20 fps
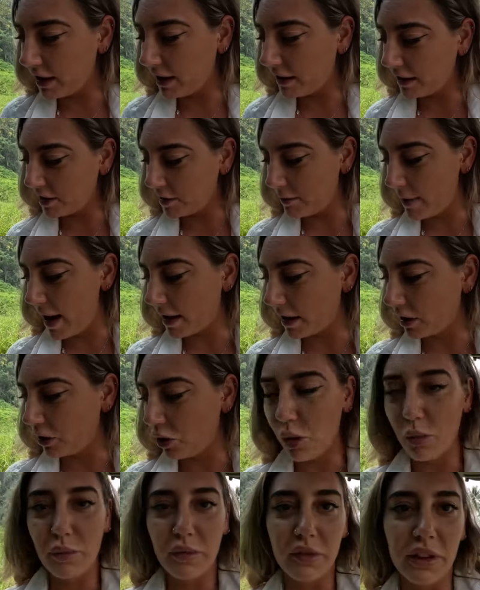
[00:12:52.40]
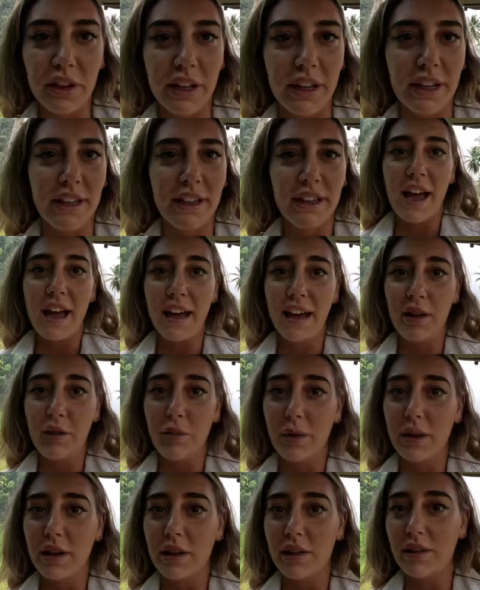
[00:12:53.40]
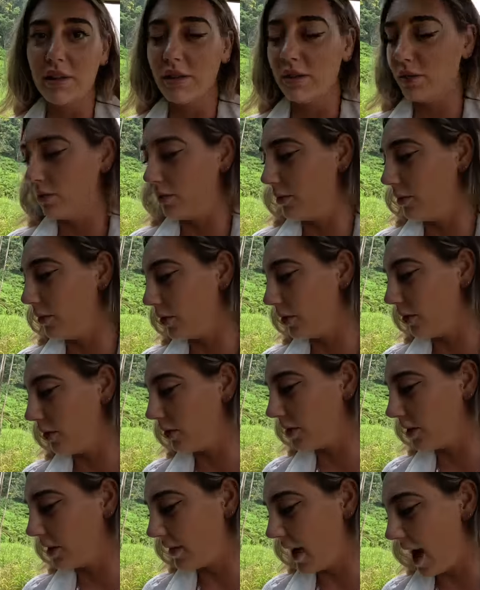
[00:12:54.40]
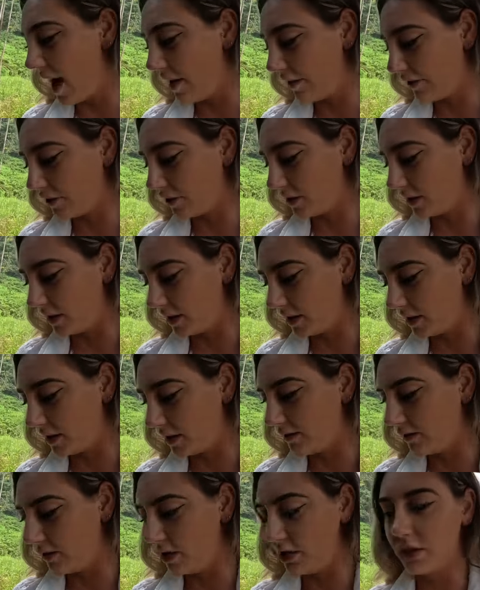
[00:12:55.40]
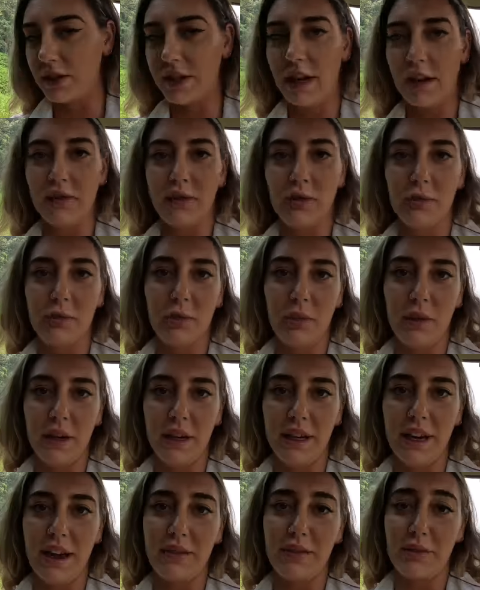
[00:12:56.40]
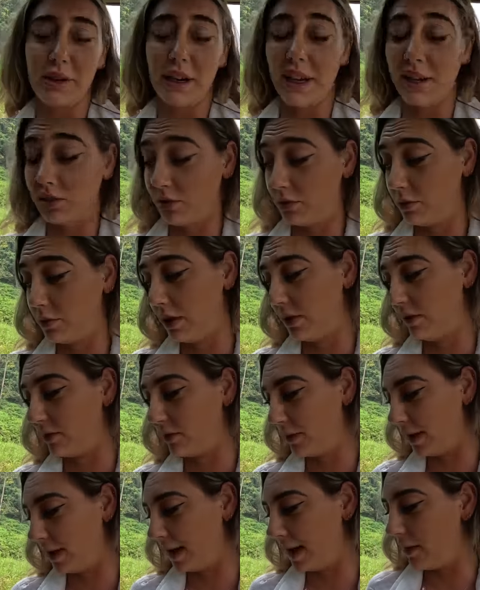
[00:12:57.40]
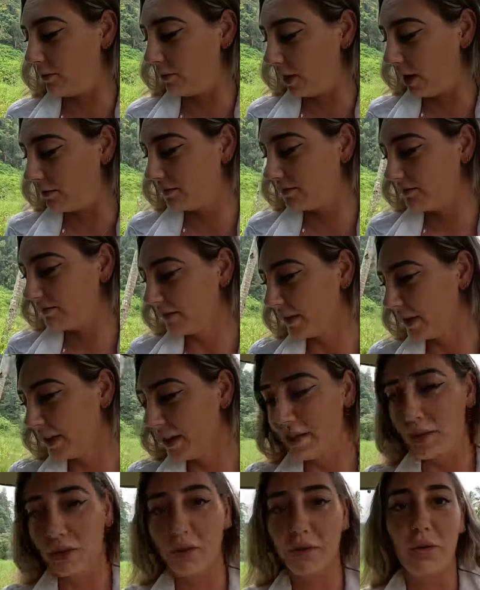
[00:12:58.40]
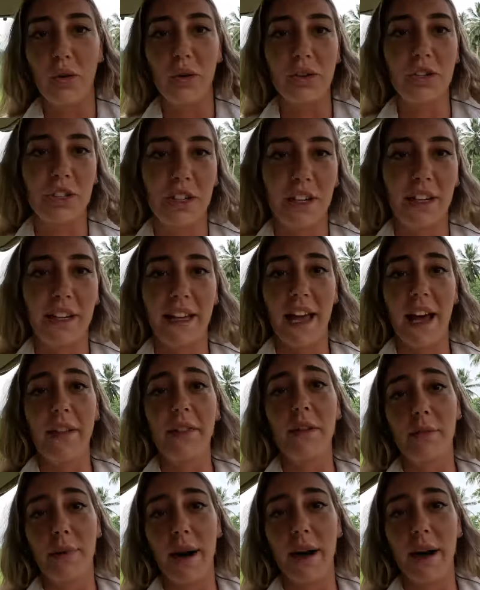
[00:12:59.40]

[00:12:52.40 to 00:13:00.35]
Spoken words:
it in this bag and hopefully it will work after this. We just have to pray. Everyone has to pray for my camera, unfortunately, and the